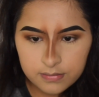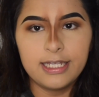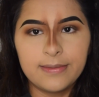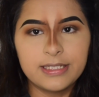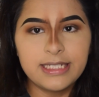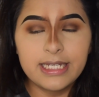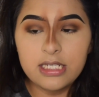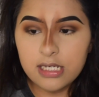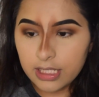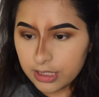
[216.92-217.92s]
I'm going to take
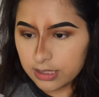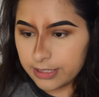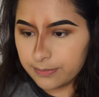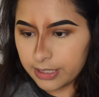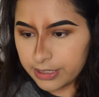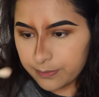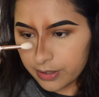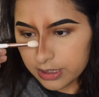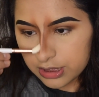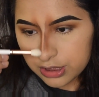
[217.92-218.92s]
another clean blending
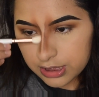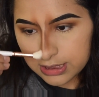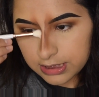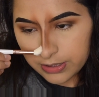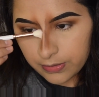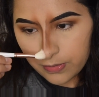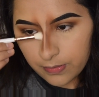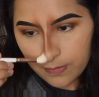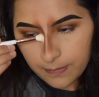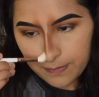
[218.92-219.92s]
brush just
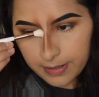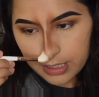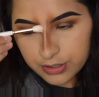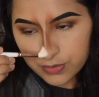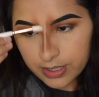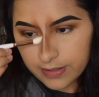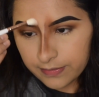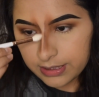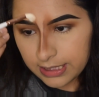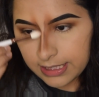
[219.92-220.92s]
to make sure
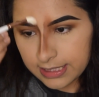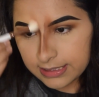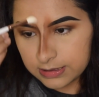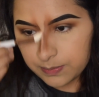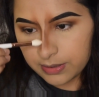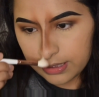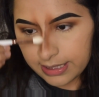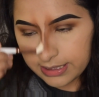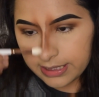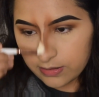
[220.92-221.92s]
everything is
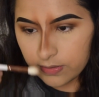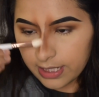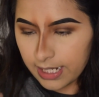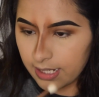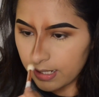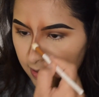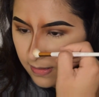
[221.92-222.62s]
blended okay.